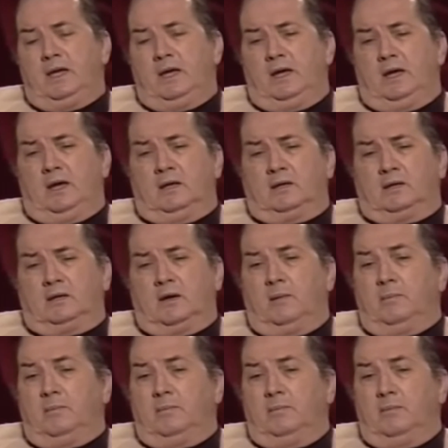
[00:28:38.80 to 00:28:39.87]
and
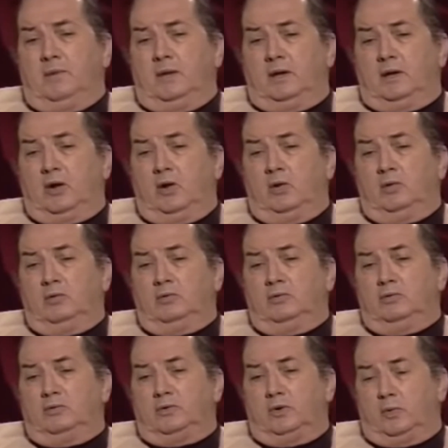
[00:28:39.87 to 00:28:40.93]
come and go
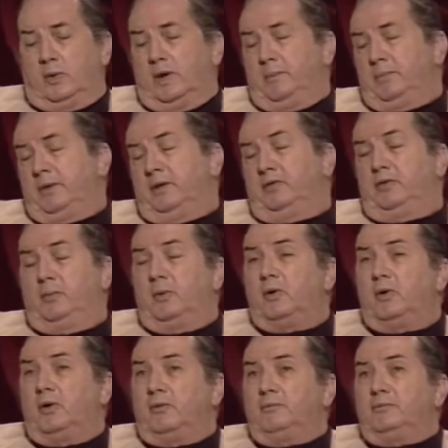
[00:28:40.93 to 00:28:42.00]
to the right place
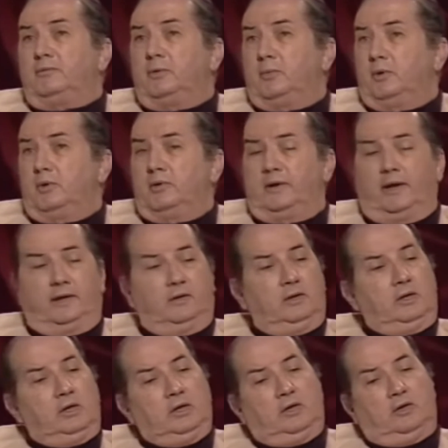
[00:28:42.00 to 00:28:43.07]
tomorrow night.
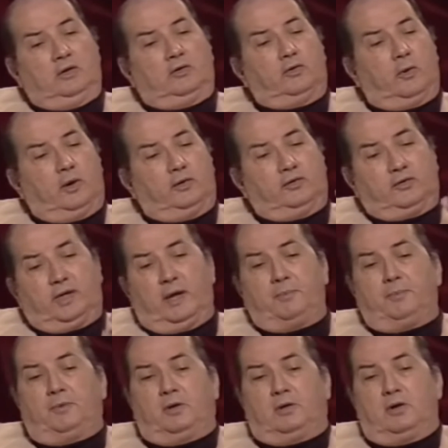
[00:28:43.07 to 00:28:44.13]
So I
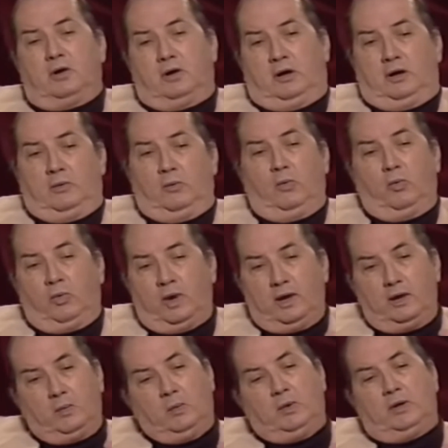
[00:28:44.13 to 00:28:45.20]
stopped the car
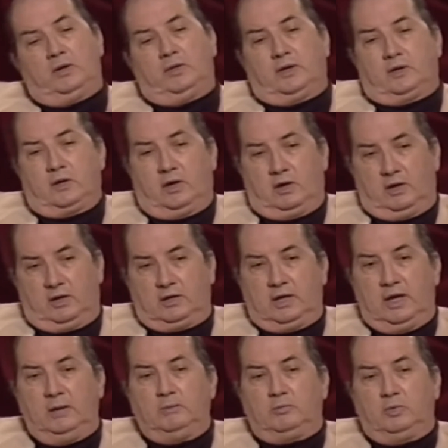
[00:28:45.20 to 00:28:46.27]
right where the car
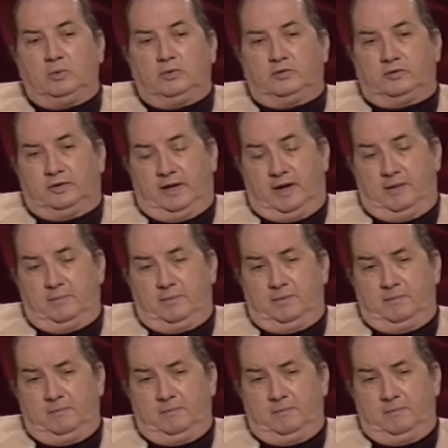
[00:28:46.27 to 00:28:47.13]
came to a stop,